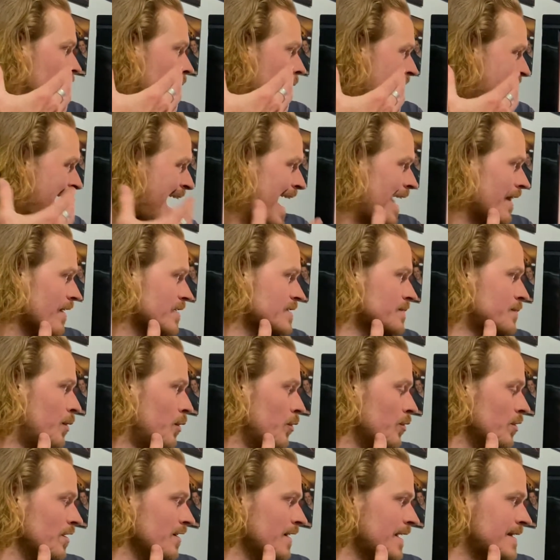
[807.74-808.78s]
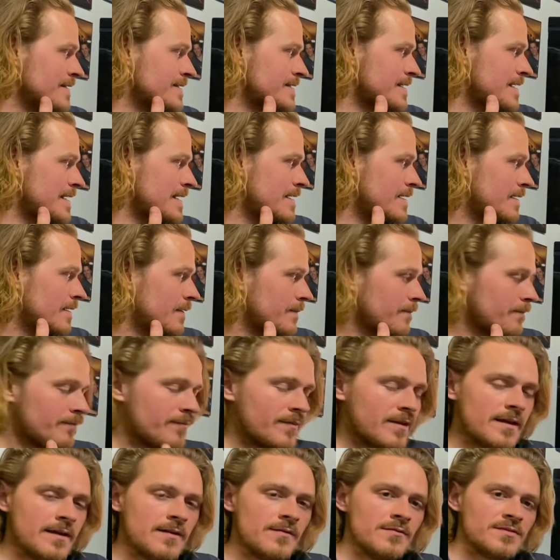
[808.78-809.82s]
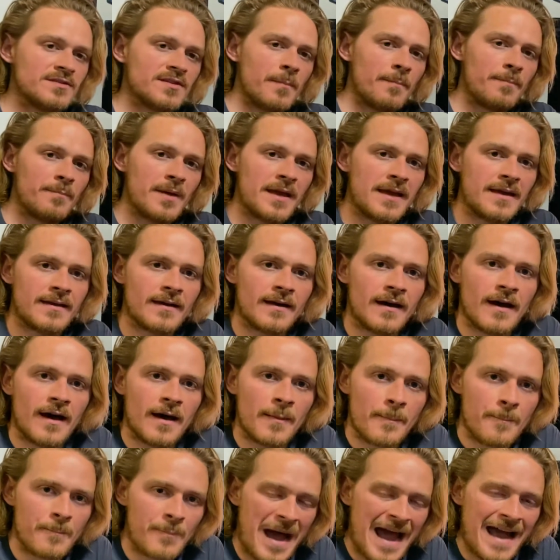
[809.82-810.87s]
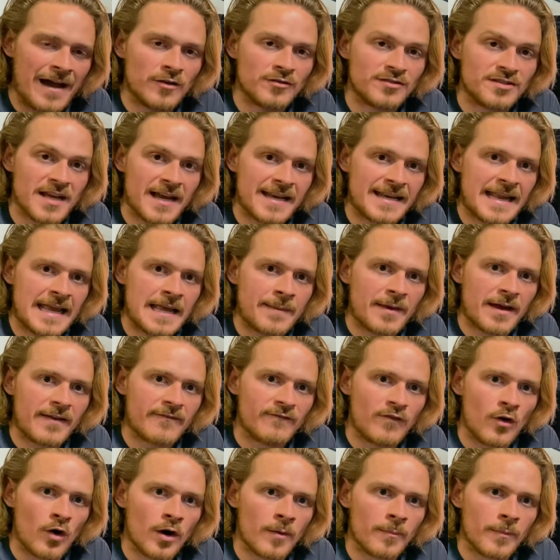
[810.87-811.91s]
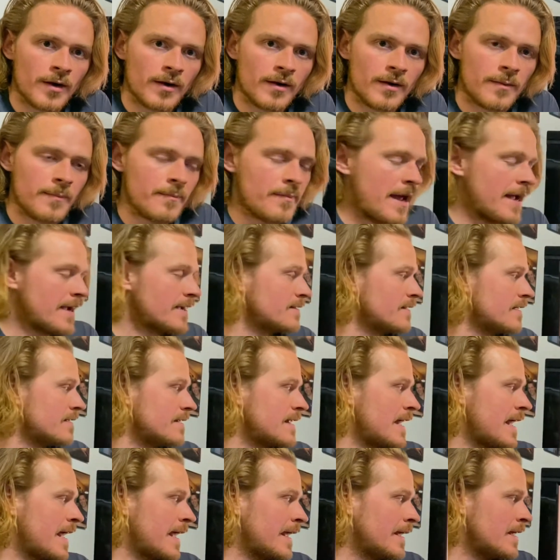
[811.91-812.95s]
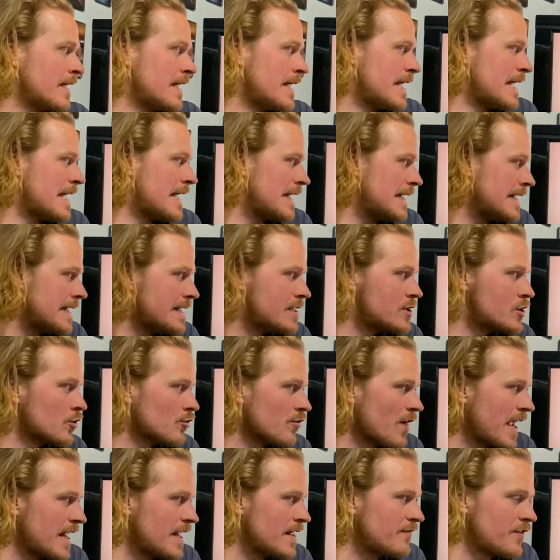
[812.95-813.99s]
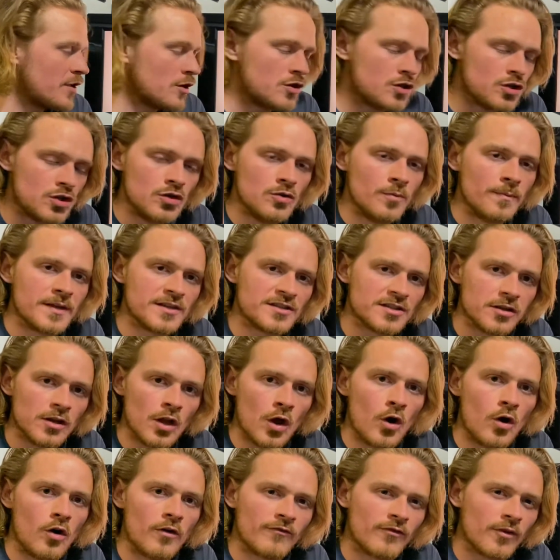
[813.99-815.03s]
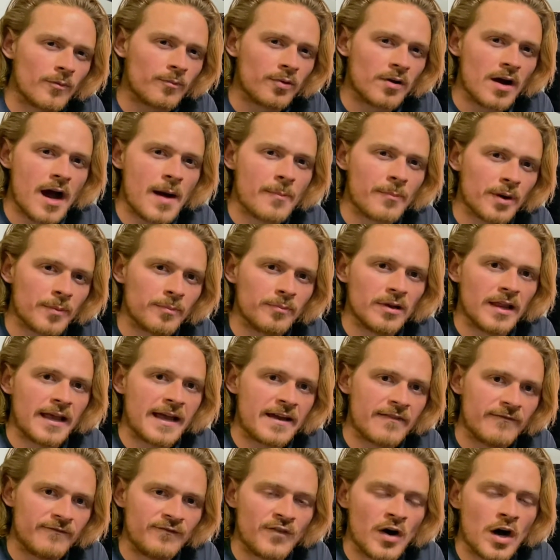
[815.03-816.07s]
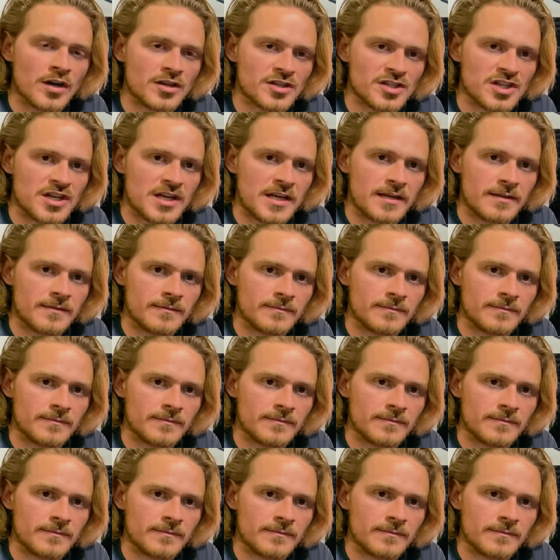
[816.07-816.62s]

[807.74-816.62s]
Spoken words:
Alex Podolinsky, he was a big biodynamic farmer back in the day, and he created the humus law for proper plant functioning.